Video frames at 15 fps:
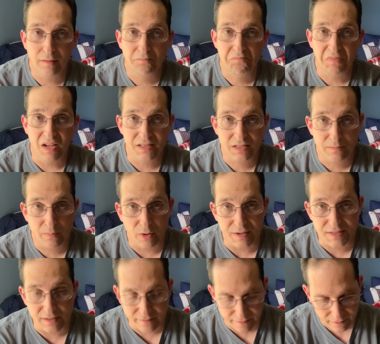That's
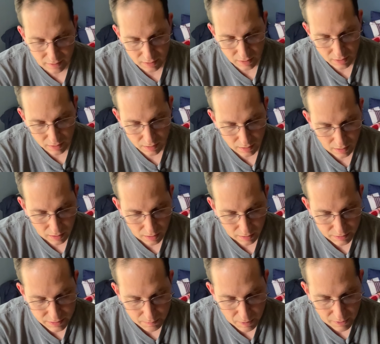impressive.
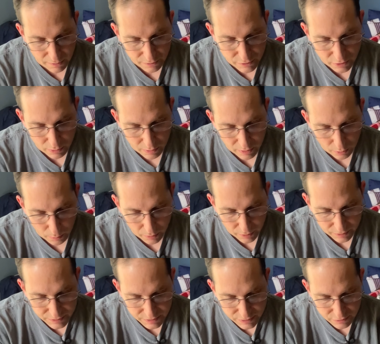Some other Joe Hill
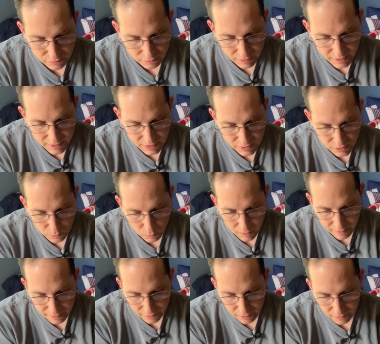books: Strange
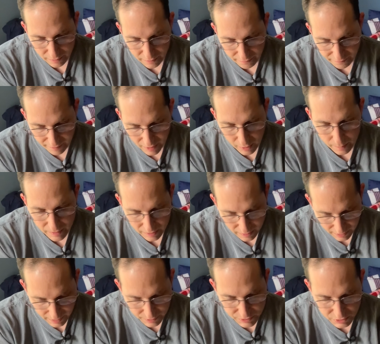Weather, The Fireman,
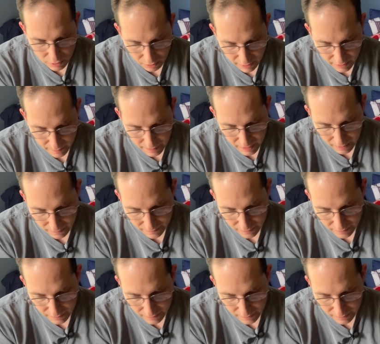like I was talking about,